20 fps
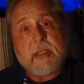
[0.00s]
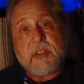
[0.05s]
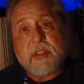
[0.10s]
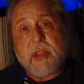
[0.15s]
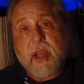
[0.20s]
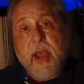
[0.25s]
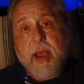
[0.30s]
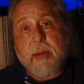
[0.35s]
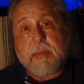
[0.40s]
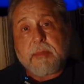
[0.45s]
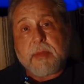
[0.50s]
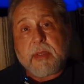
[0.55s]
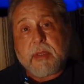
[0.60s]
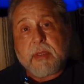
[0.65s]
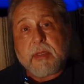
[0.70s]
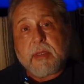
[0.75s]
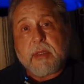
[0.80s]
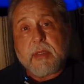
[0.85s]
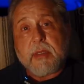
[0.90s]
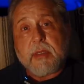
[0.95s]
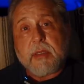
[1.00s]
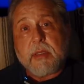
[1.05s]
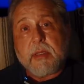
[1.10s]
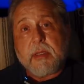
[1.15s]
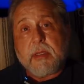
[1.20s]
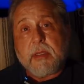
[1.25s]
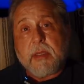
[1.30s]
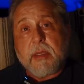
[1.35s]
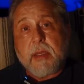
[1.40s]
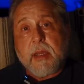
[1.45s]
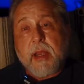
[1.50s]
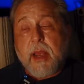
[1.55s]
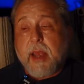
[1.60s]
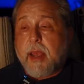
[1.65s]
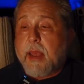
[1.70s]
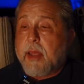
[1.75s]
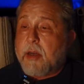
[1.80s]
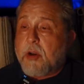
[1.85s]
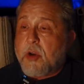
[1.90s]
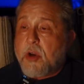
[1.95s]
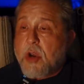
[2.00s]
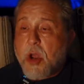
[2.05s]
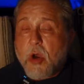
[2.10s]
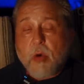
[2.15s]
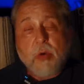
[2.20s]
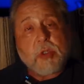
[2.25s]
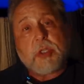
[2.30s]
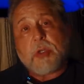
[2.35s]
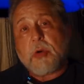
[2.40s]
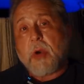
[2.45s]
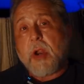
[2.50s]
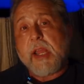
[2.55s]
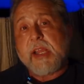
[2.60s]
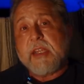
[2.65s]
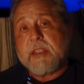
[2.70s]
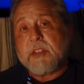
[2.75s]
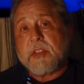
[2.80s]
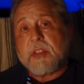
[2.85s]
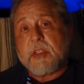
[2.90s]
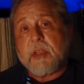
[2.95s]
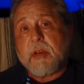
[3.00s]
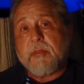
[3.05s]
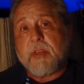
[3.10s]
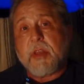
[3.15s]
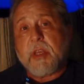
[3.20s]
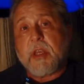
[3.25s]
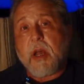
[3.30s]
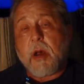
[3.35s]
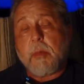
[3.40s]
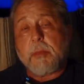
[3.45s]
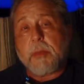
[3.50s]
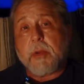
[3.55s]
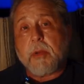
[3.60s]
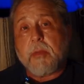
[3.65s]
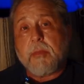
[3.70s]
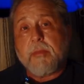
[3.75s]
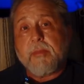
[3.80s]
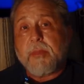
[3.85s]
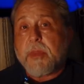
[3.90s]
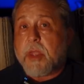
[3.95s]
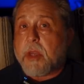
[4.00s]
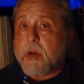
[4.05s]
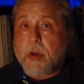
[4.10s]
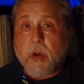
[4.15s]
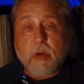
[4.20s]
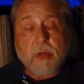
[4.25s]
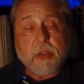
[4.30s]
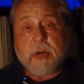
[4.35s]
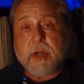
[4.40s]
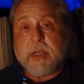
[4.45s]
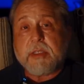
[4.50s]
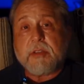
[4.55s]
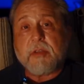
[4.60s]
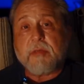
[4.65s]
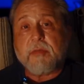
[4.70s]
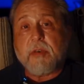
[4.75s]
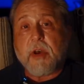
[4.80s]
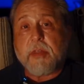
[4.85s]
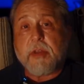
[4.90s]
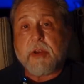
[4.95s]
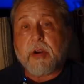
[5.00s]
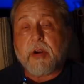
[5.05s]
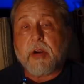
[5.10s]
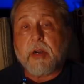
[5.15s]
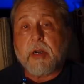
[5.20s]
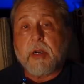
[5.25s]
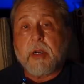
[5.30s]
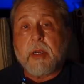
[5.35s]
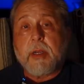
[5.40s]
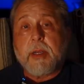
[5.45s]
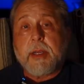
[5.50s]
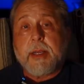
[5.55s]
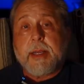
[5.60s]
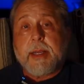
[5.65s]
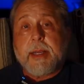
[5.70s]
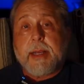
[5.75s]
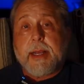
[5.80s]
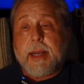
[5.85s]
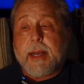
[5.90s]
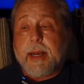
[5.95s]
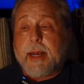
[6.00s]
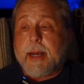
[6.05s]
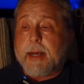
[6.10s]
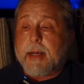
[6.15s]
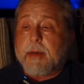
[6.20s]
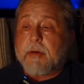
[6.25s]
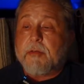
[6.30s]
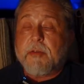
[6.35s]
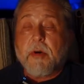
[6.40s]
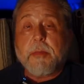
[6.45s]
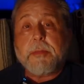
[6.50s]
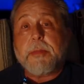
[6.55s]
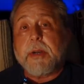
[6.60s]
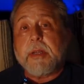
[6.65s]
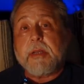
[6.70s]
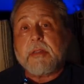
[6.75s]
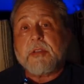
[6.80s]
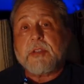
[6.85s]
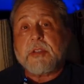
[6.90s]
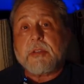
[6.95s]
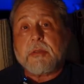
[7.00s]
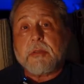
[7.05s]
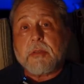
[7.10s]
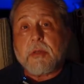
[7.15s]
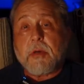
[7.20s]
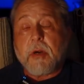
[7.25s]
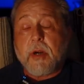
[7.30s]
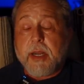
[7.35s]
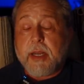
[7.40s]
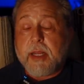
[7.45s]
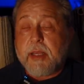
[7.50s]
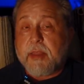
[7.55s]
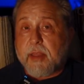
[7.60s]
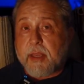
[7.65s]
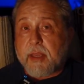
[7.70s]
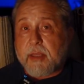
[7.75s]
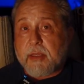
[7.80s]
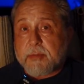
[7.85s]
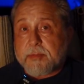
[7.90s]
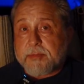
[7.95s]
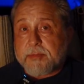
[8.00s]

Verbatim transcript: stopped. And no trace of the couple, no trace of other uh, footprints or anything.